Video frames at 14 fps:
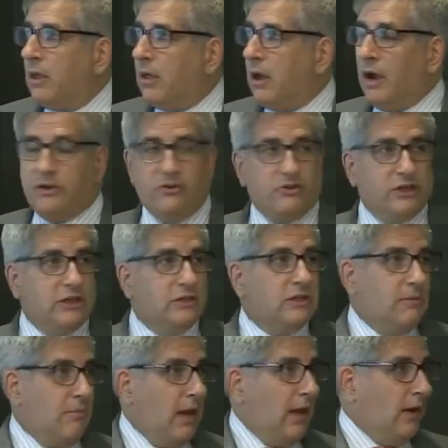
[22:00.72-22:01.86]
IgG is the
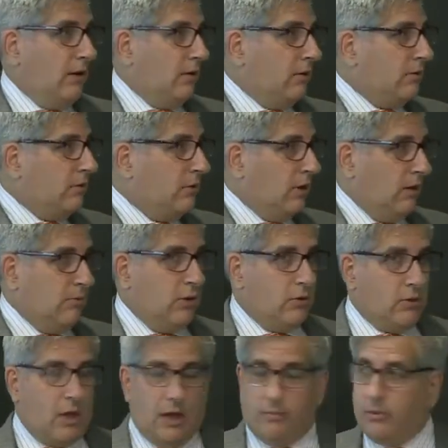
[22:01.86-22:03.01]
main
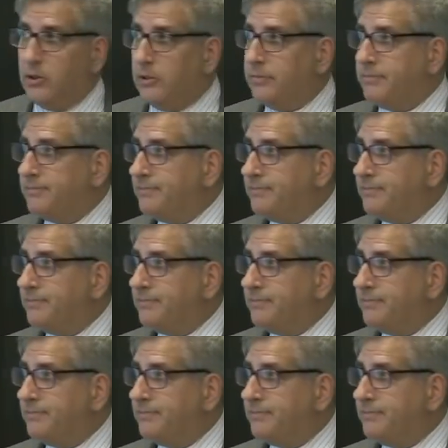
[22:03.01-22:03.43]
immunoglobulin.